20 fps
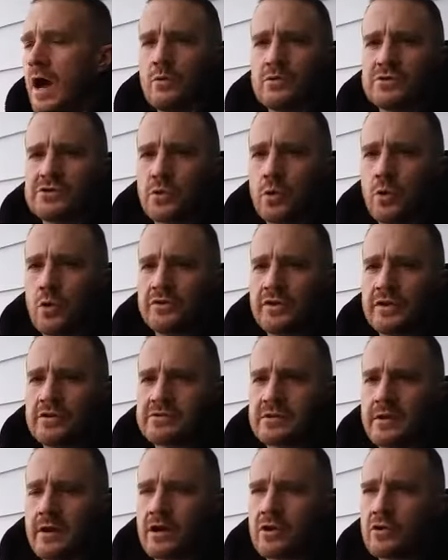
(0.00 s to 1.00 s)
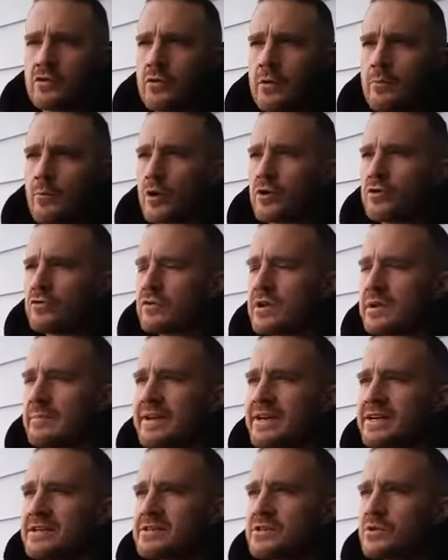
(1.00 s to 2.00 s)
I was told there's a cr more
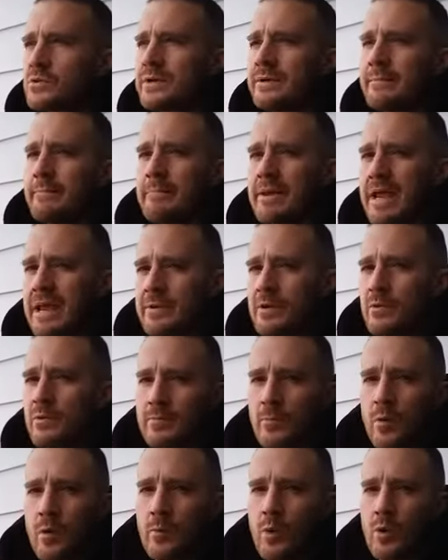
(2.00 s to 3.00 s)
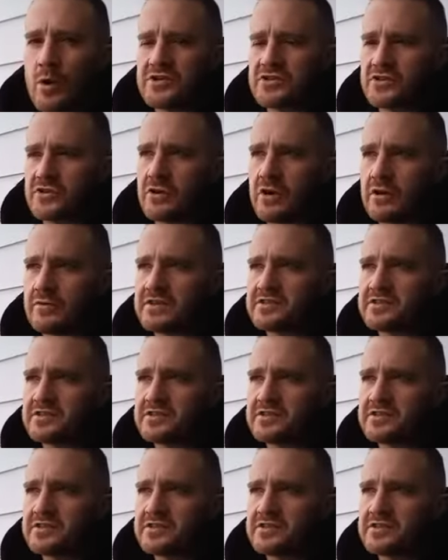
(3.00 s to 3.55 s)
creaminess to it, maybe with more moisture.